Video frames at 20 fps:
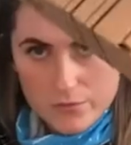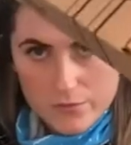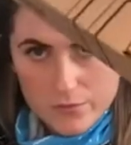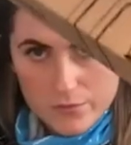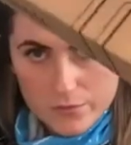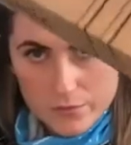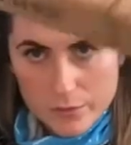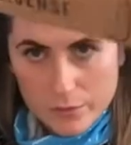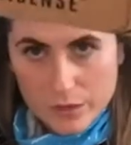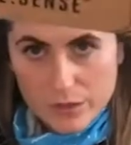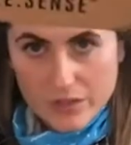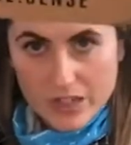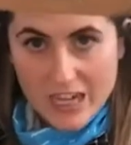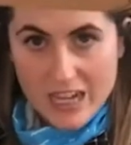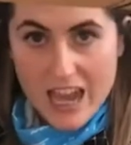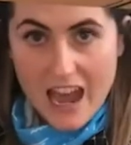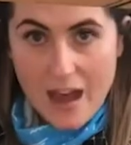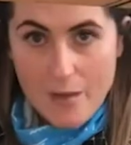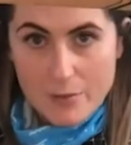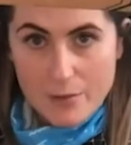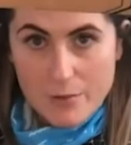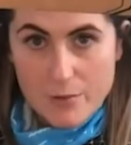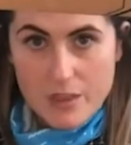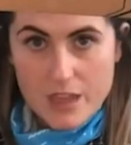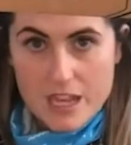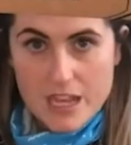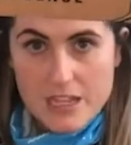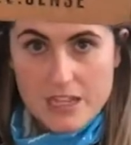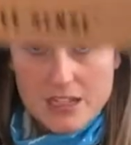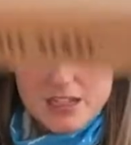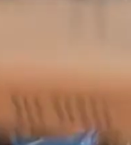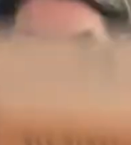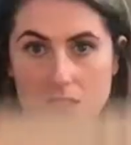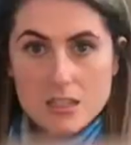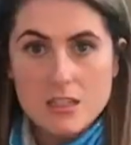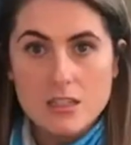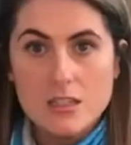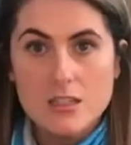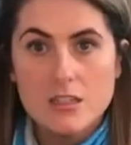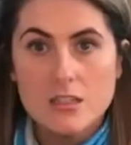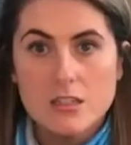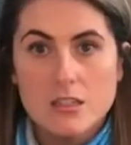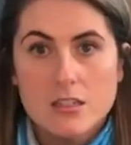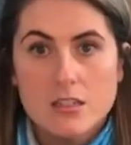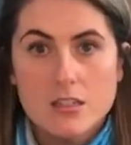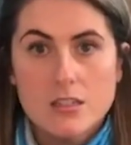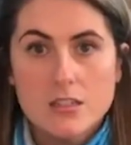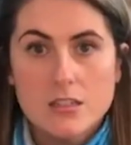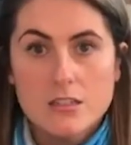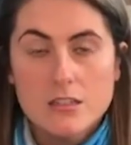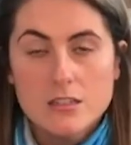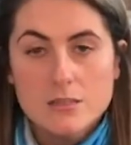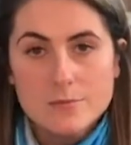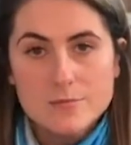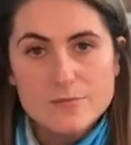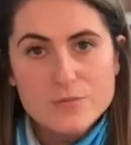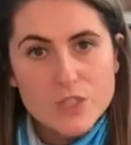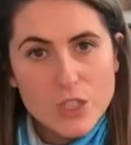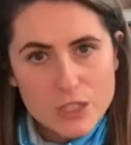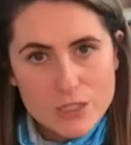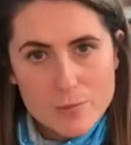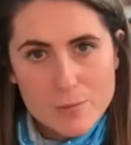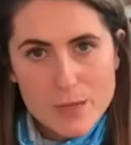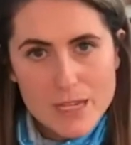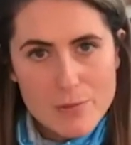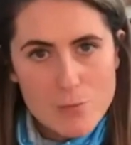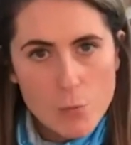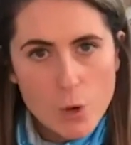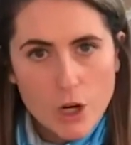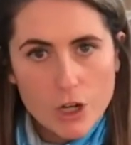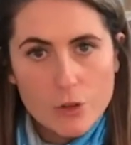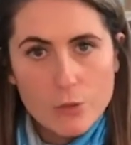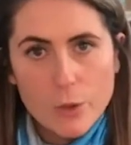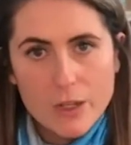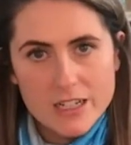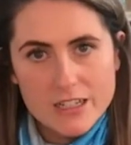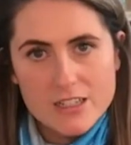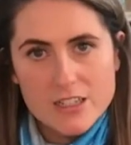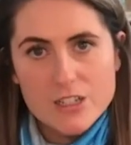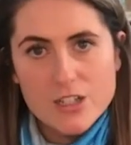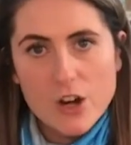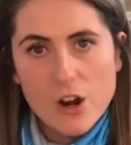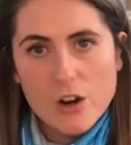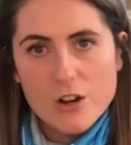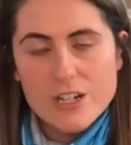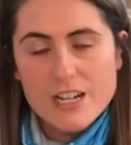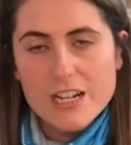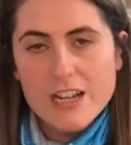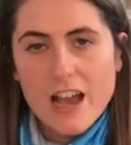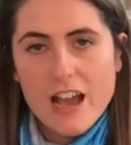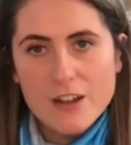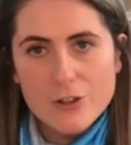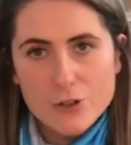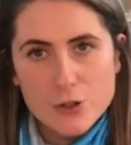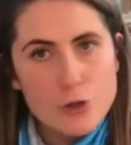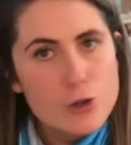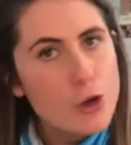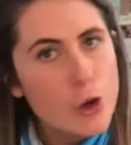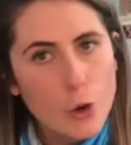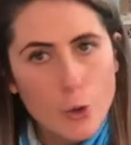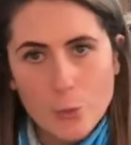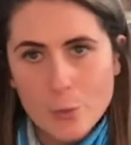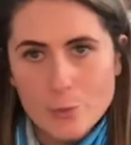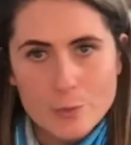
But we're really happy with these. Does beam work when it's charging, Andrew? No.